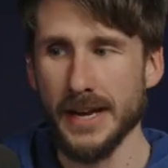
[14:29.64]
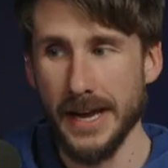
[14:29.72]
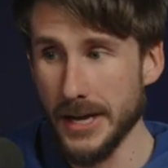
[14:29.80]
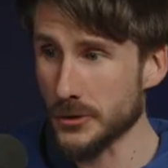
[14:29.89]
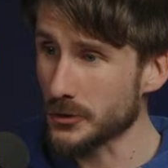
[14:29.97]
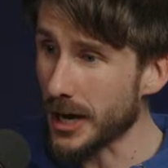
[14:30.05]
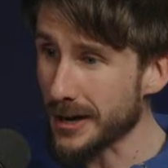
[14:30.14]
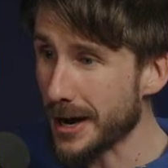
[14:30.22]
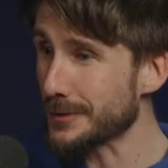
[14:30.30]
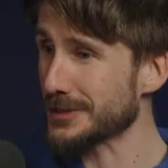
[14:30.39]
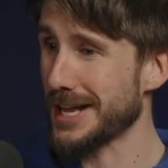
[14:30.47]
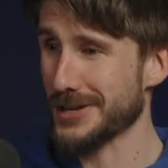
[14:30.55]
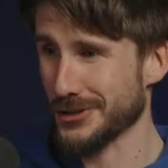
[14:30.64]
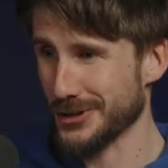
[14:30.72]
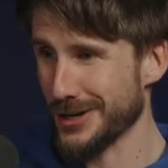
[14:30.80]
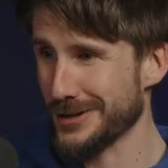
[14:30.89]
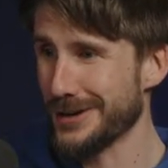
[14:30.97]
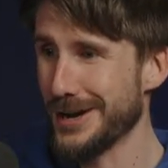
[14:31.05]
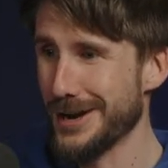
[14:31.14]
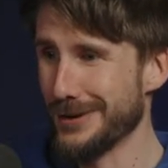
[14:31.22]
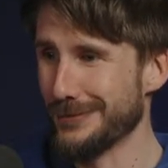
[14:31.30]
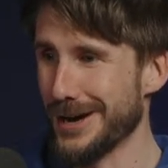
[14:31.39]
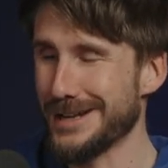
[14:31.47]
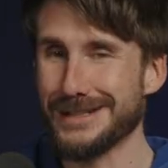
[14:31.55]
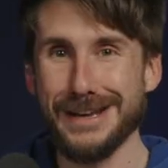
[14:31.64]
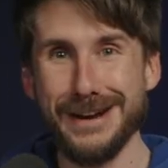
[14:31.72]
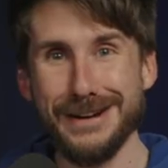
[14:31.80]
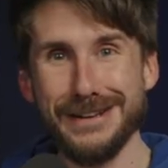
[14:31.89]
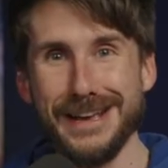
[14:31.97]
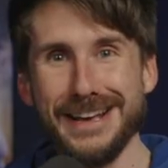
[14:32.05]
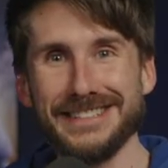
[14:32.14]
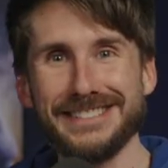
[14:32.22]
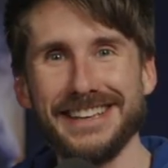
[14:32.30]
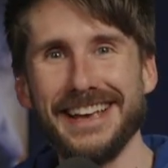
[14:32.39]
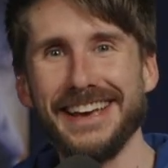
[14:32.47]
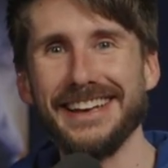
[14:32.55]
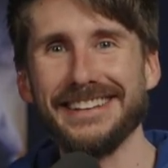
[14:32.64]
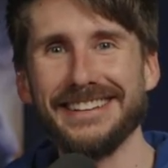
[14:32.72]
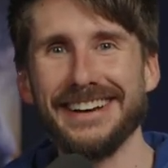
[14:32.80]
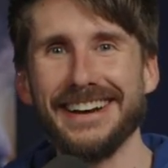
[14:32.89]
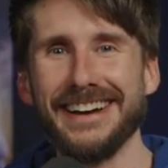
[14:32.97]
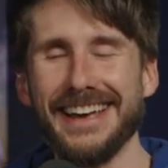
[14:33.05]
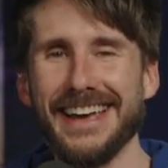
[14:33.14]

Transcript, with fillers: angel.com slash sun right there yes and uh,